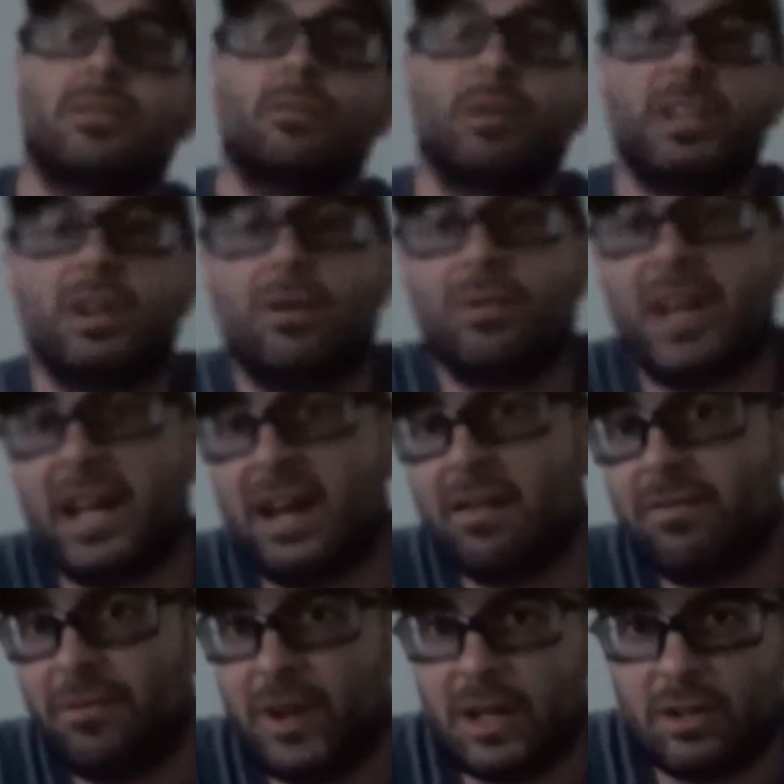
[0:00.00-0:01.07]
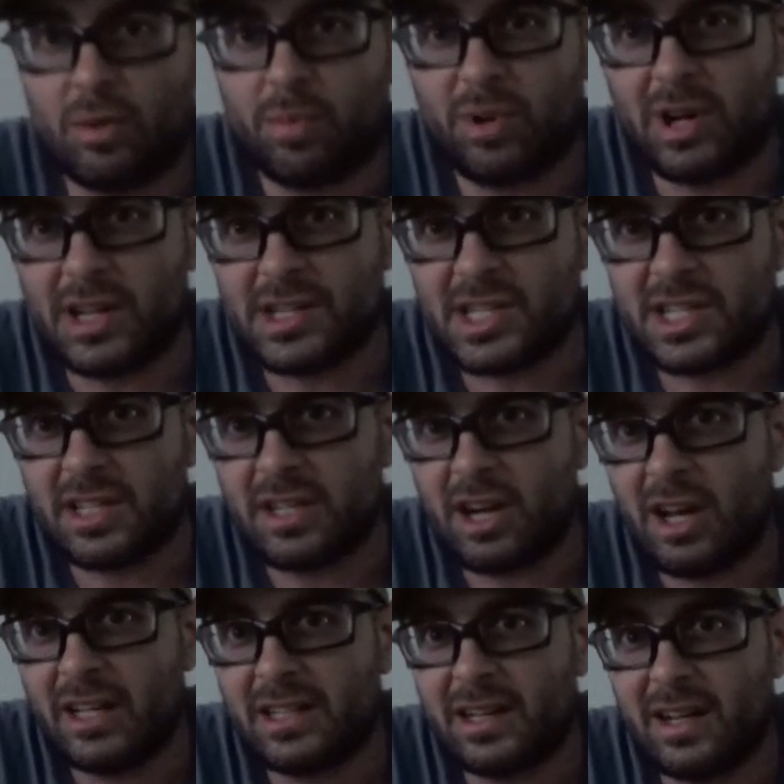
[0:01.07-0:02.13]
We don't have final pricing
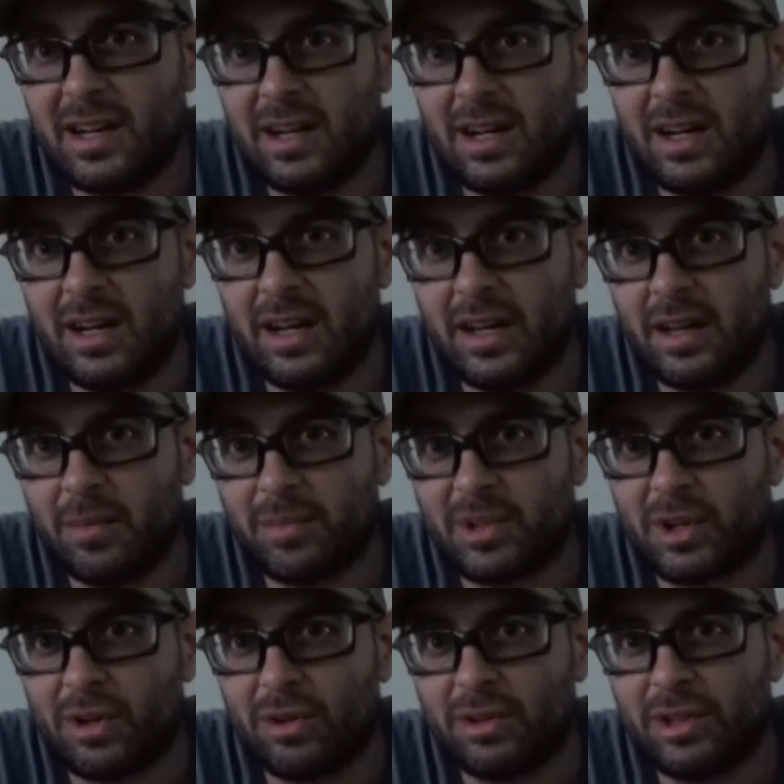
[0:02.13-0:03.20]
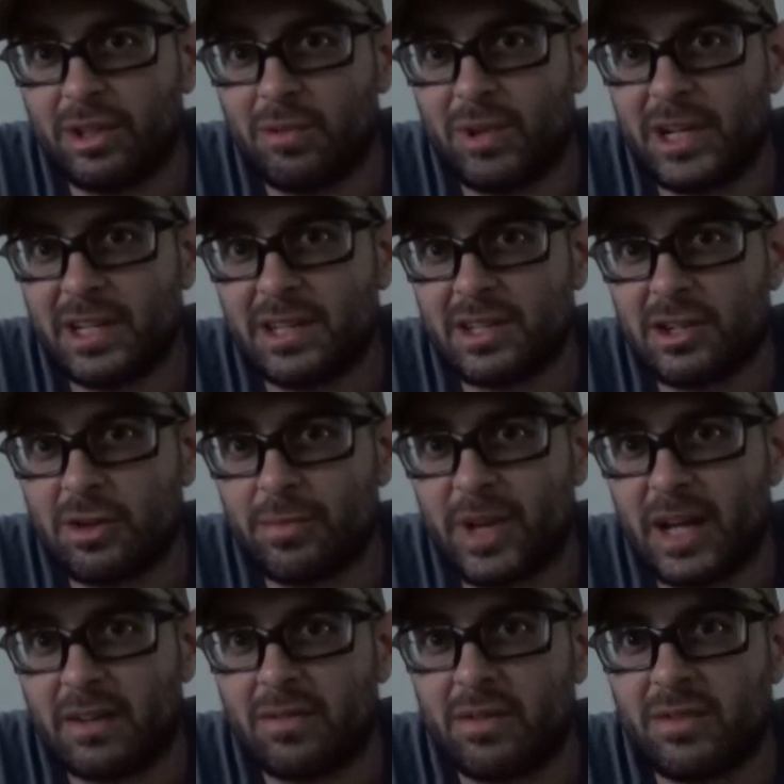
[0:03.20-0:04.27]
yet. Uh, I'm currently waiting to hear
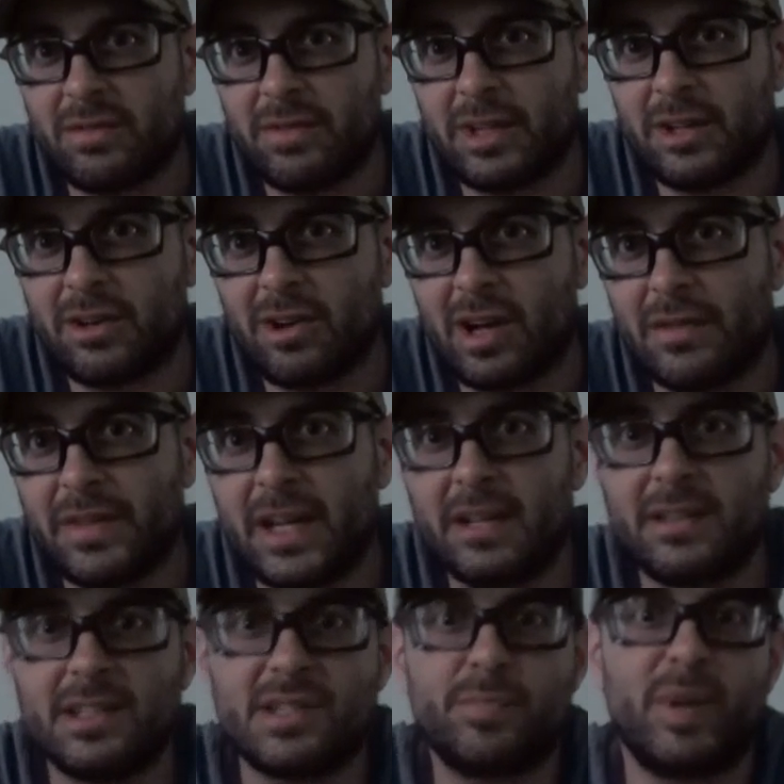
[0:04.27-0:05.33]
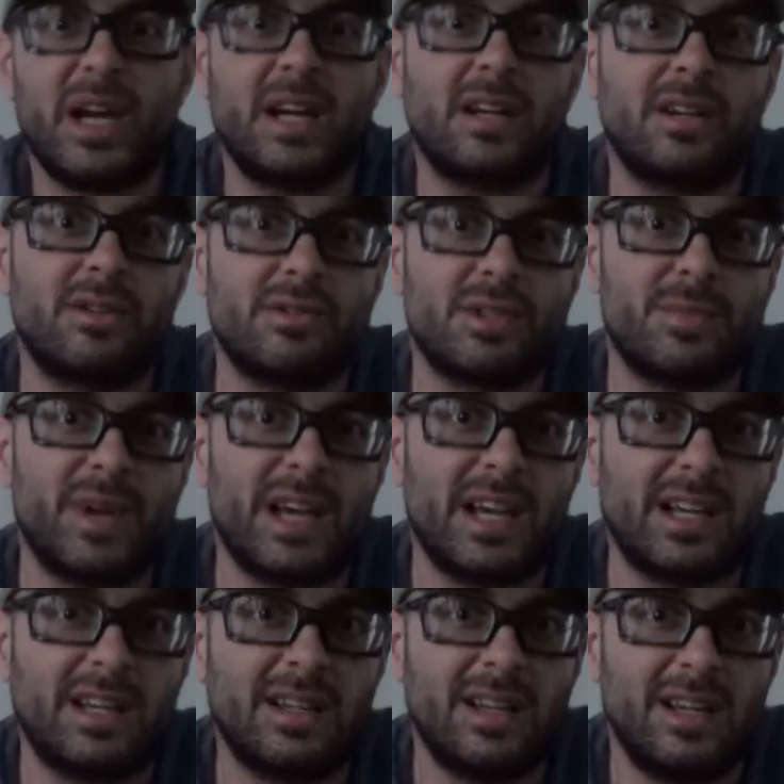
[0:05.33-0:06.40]
back from the vendor on that. This bag goes
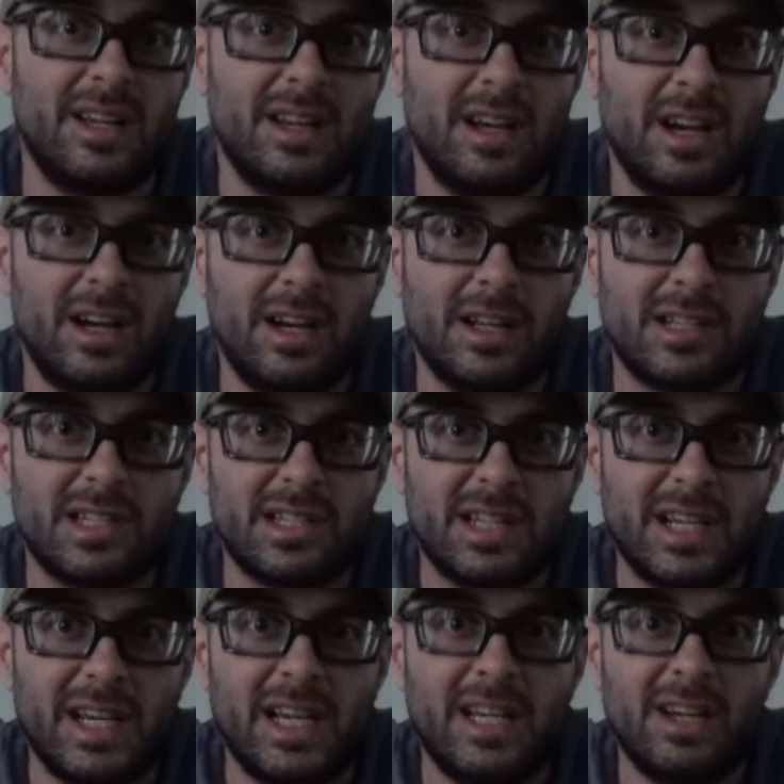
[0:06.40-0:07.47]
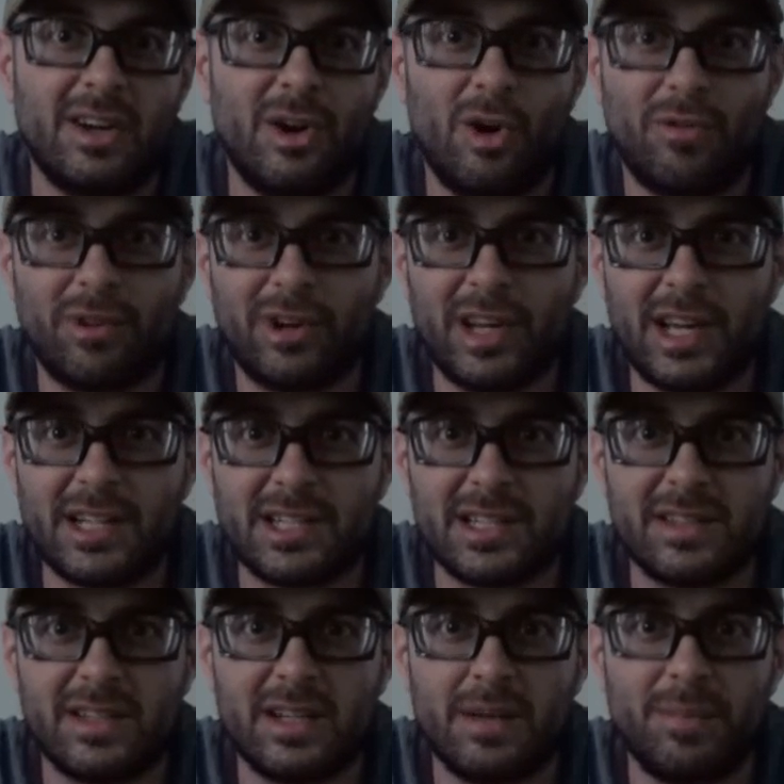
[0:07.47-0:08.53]
back uh, today, overnight
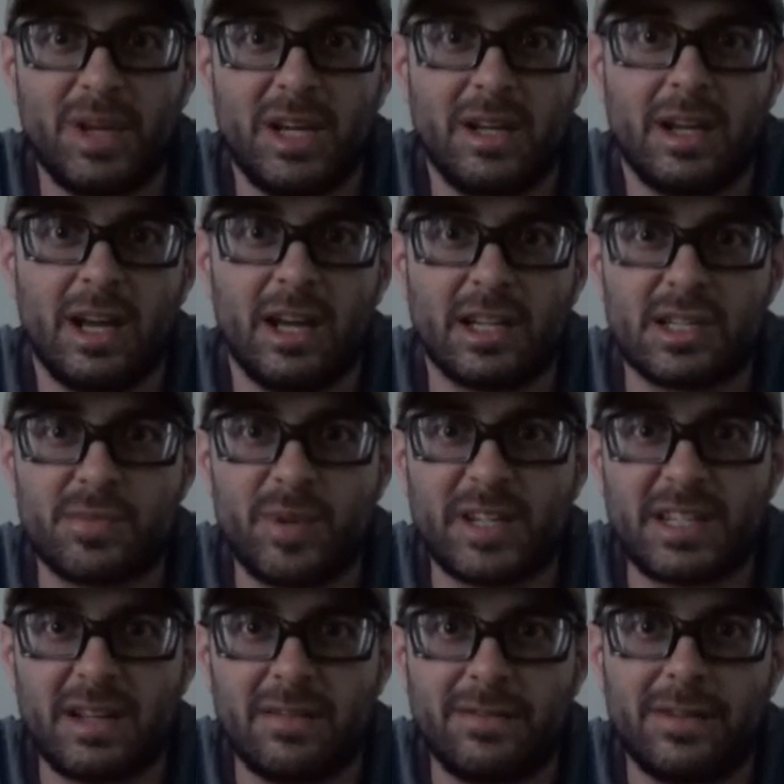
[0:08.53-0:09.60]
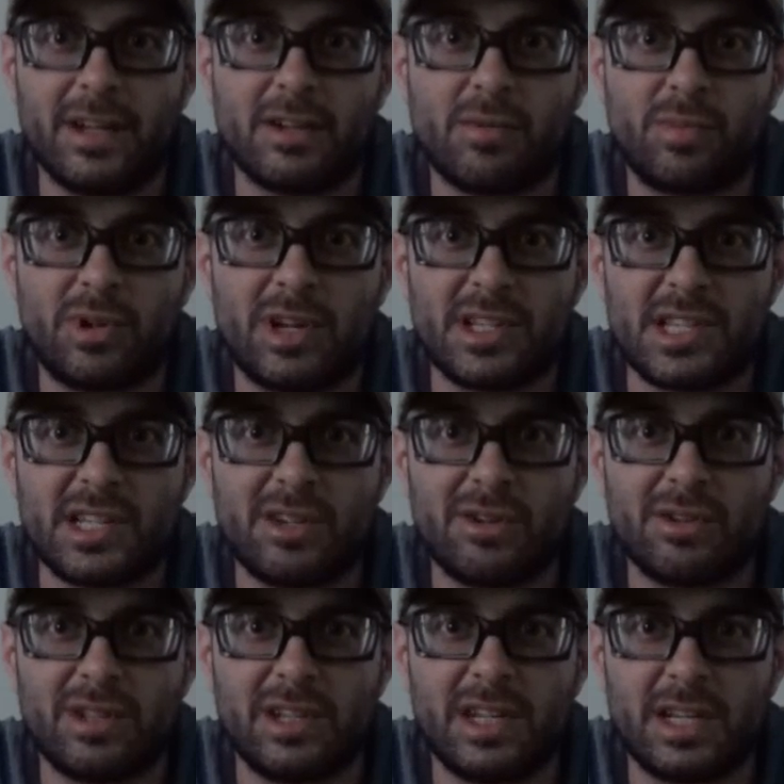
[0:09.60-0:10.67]
to them. I expect to have final pricing
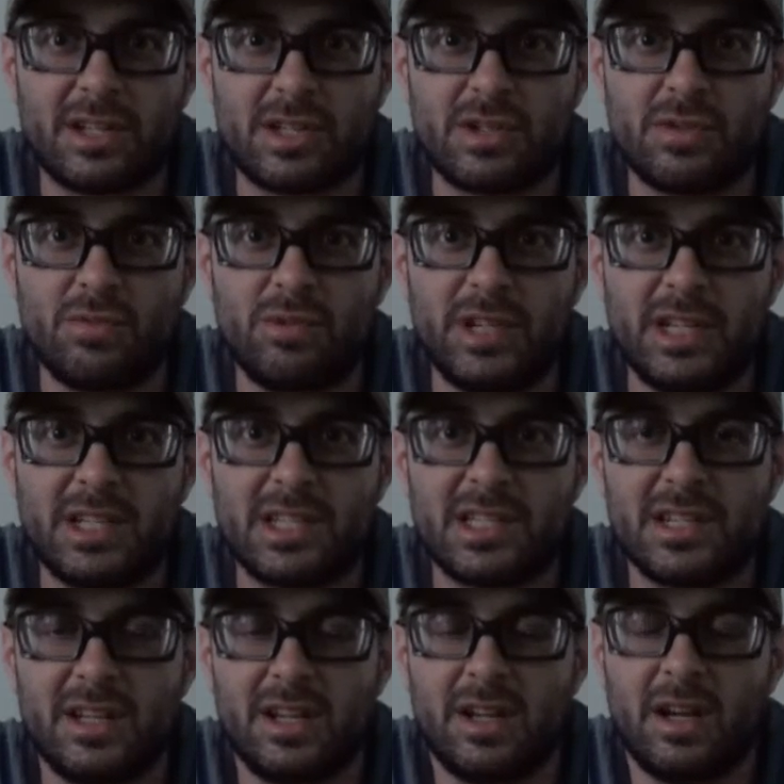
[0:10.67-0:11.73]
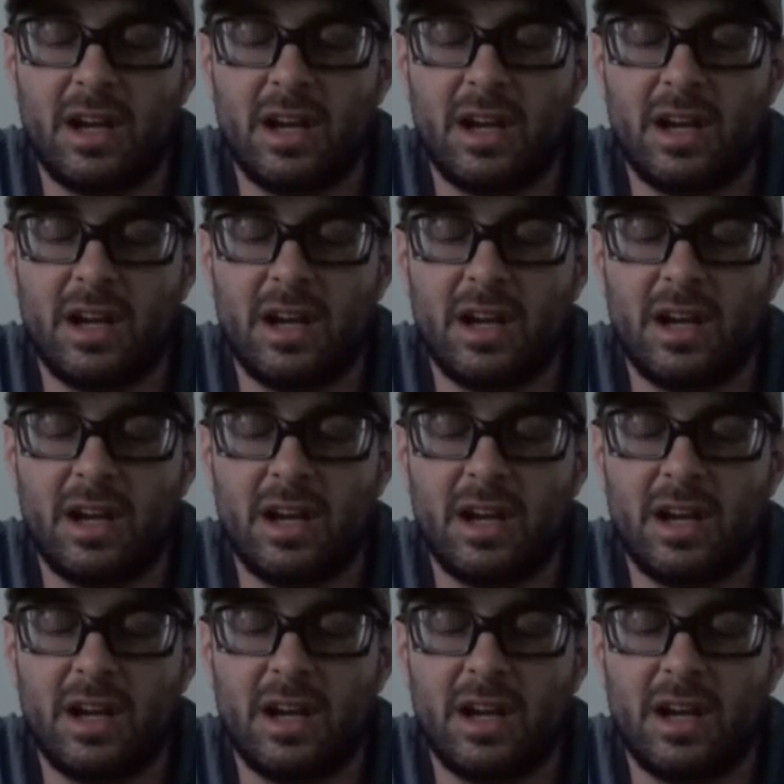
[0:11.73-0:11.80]
here in the next two weeks.